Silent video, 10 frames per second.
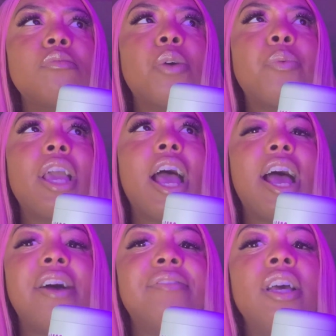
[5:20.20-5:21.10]
we
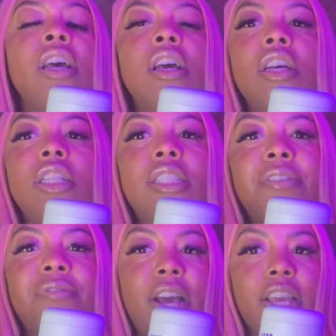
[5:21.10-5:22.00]
have to
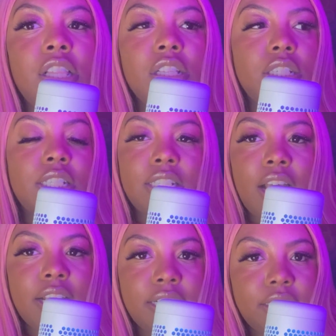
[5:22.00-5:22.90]
fight
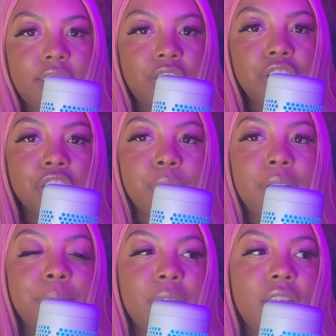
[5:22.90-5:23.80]
society, you know what
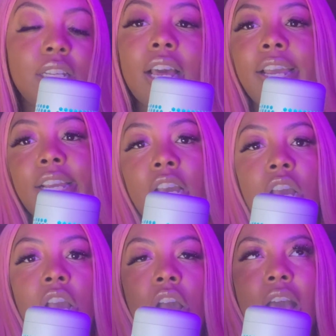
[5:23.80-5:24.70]
I mean? Like,
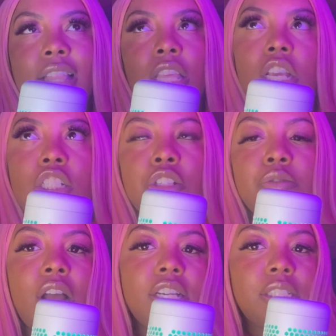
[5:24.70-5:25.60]
I think
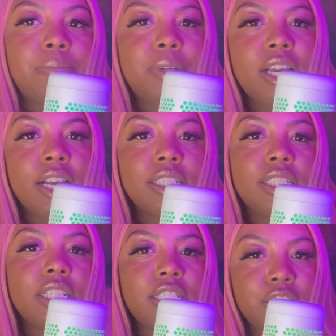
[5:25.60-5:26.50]
Taraji P.
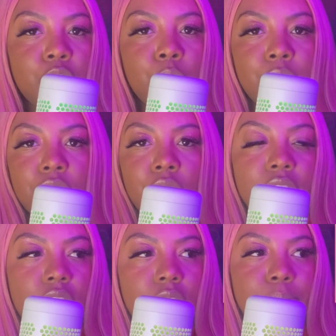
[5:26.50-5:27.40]
Henson is going
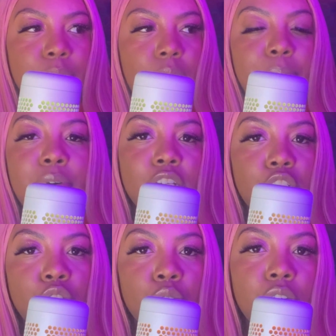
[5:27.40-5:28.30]
on a
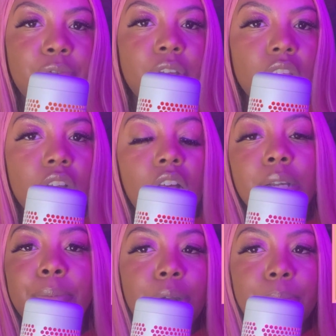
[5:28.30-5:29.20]
press tour for The
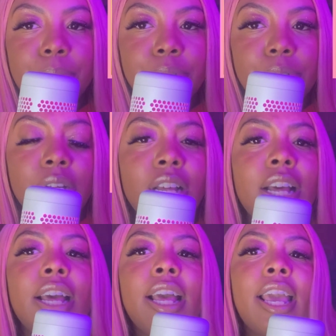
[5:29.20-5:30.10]
Color Purple,
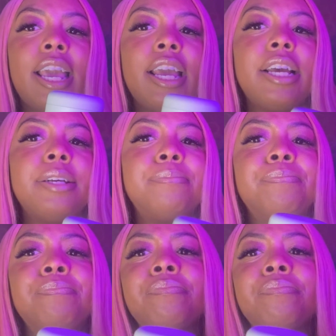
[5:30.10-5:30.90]
and